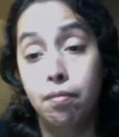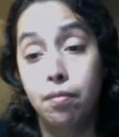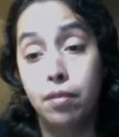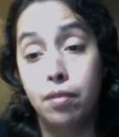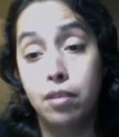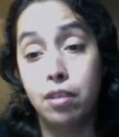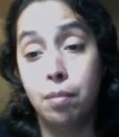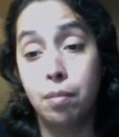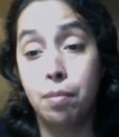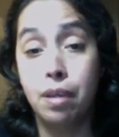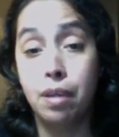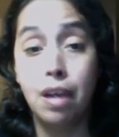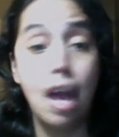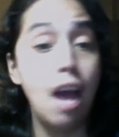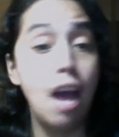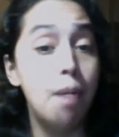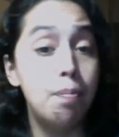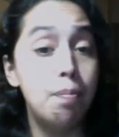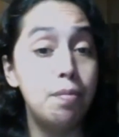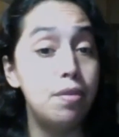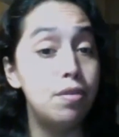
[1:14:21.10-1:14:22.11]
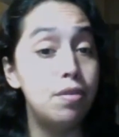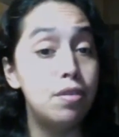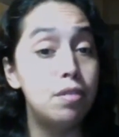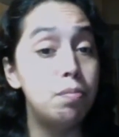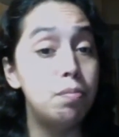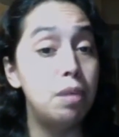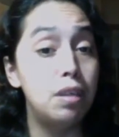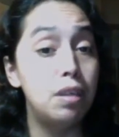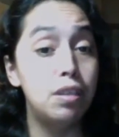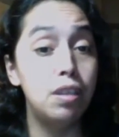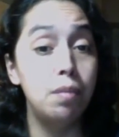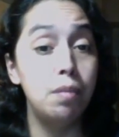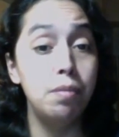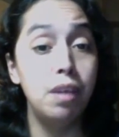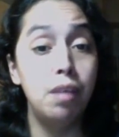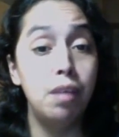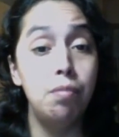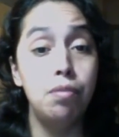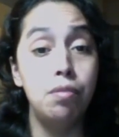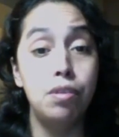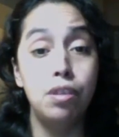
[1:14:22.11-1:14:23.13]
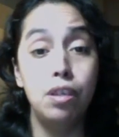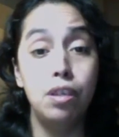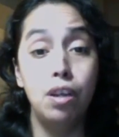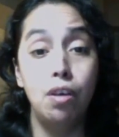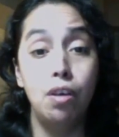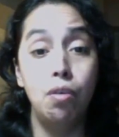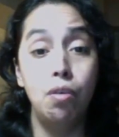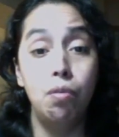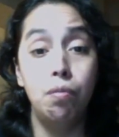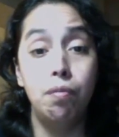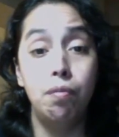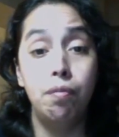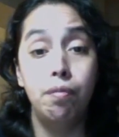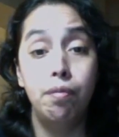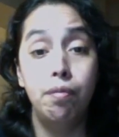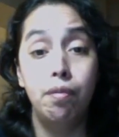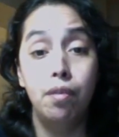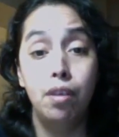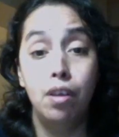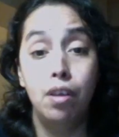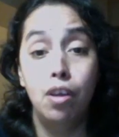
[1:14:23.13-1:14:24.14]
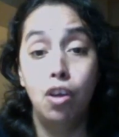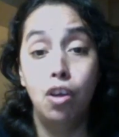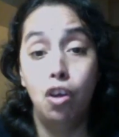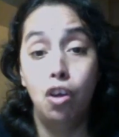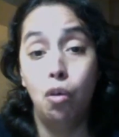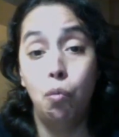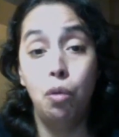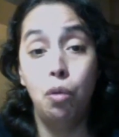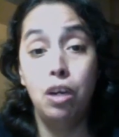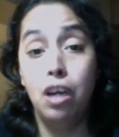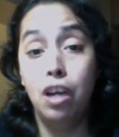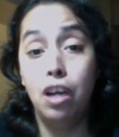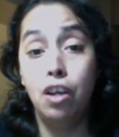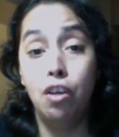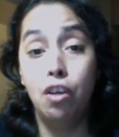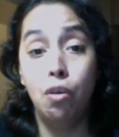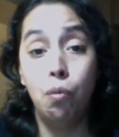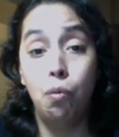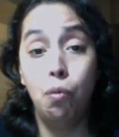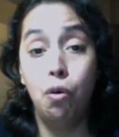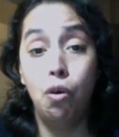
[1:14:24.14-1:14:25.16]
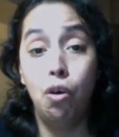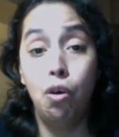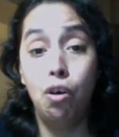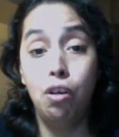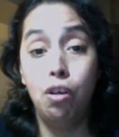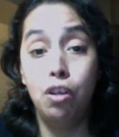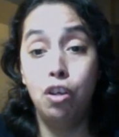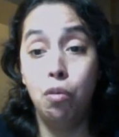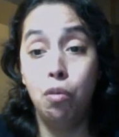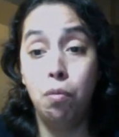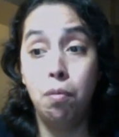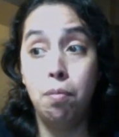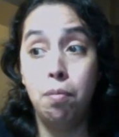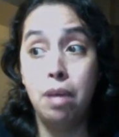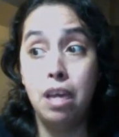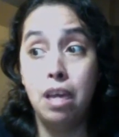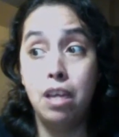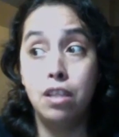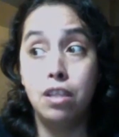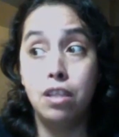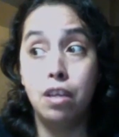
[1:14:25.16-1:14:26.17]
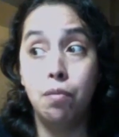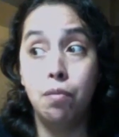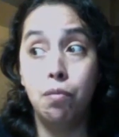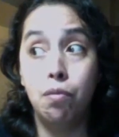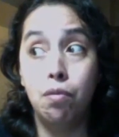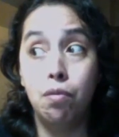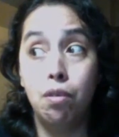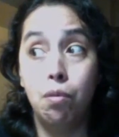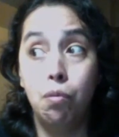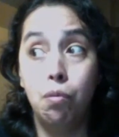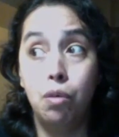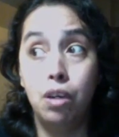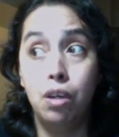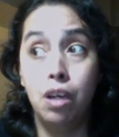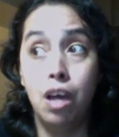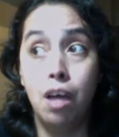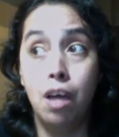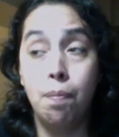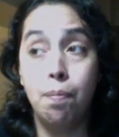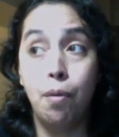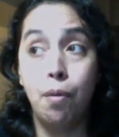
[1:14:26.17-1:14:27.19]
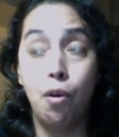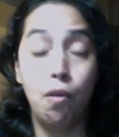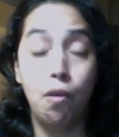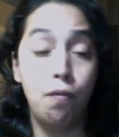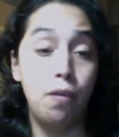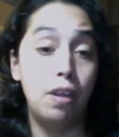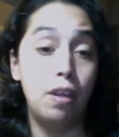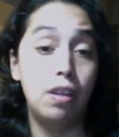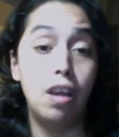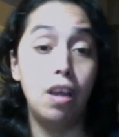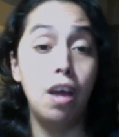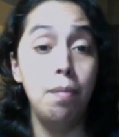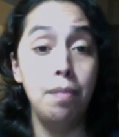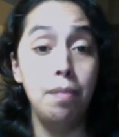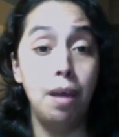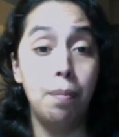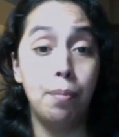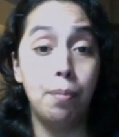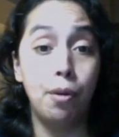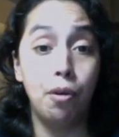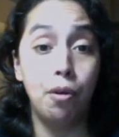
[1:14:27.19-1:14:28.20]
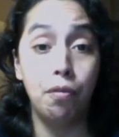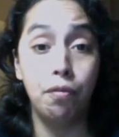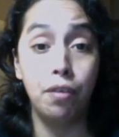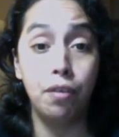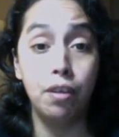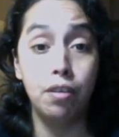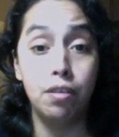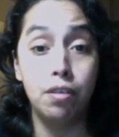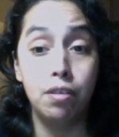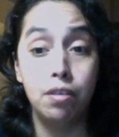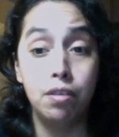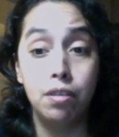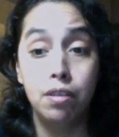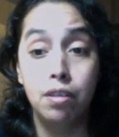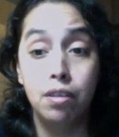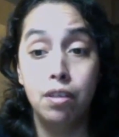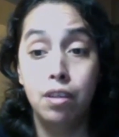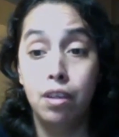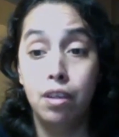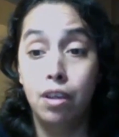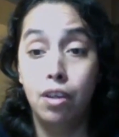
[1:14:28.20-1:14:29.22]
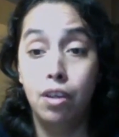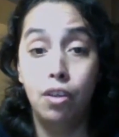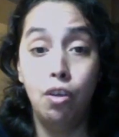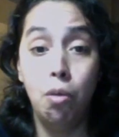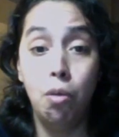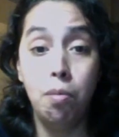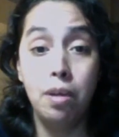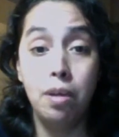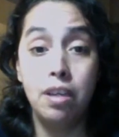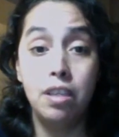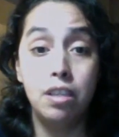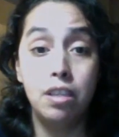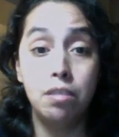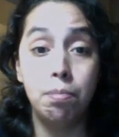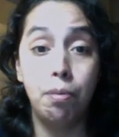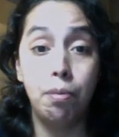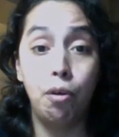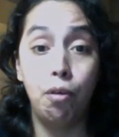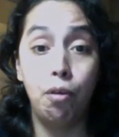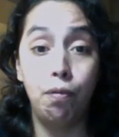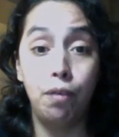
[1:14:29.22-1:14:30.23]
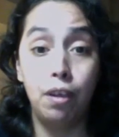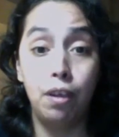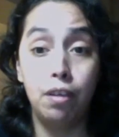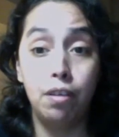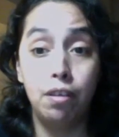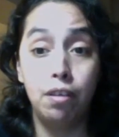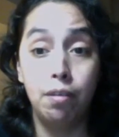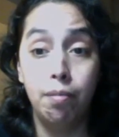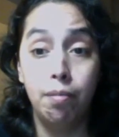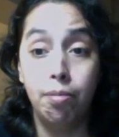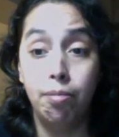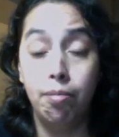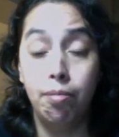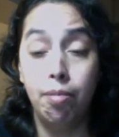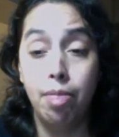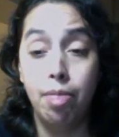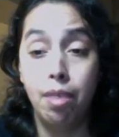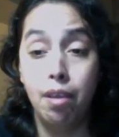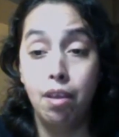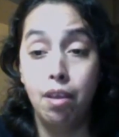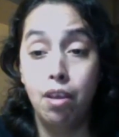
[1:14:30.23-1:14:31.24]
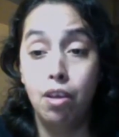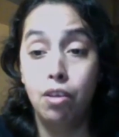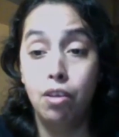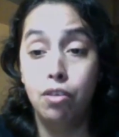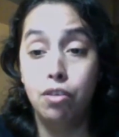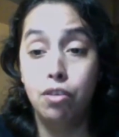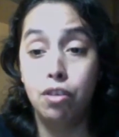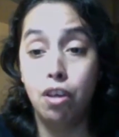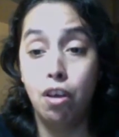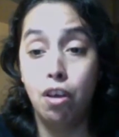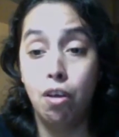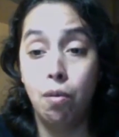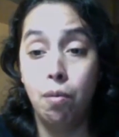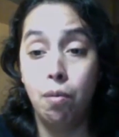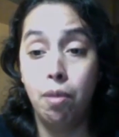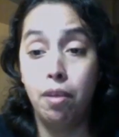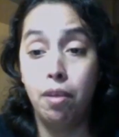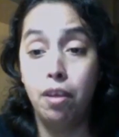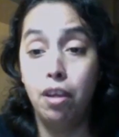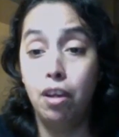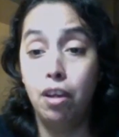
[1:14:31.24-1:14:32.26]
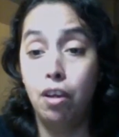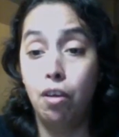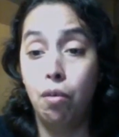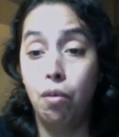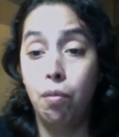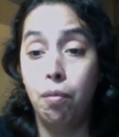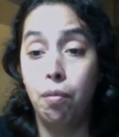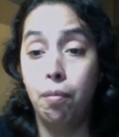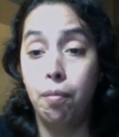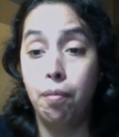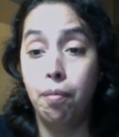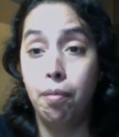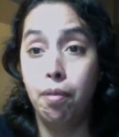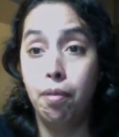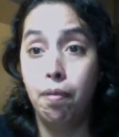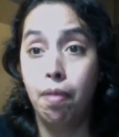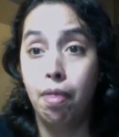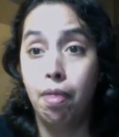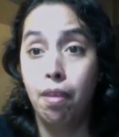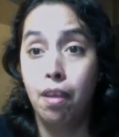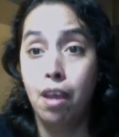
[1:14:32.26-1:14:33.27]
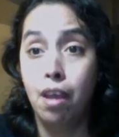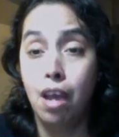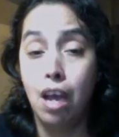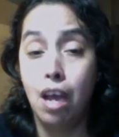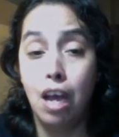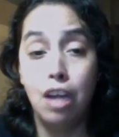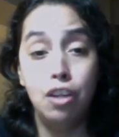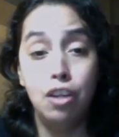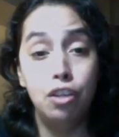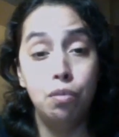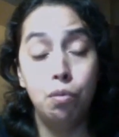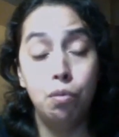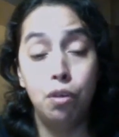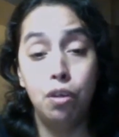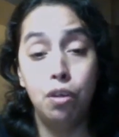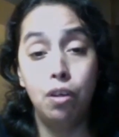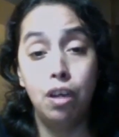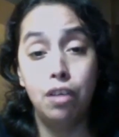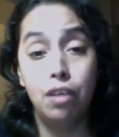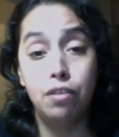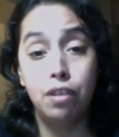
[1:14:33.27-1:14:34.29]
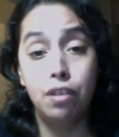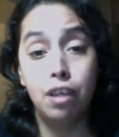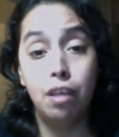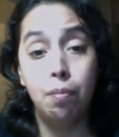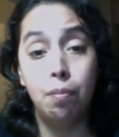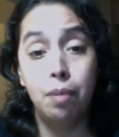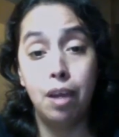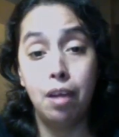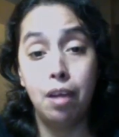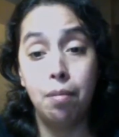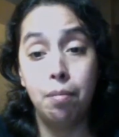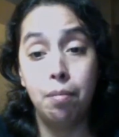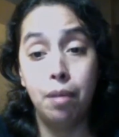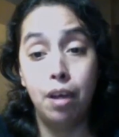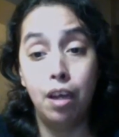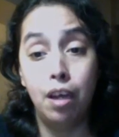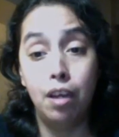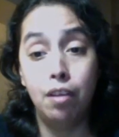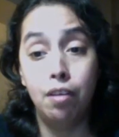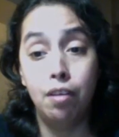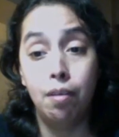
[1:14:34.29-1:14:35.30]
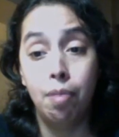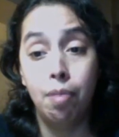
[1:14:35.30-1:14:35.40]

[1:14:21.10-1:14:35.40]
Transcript: something happens. But sometimes, you know, we're all human beings, and we're not perfect. I'm not perfect. Nobody is perfect. So, you know, I just want you guys to keep that in mind.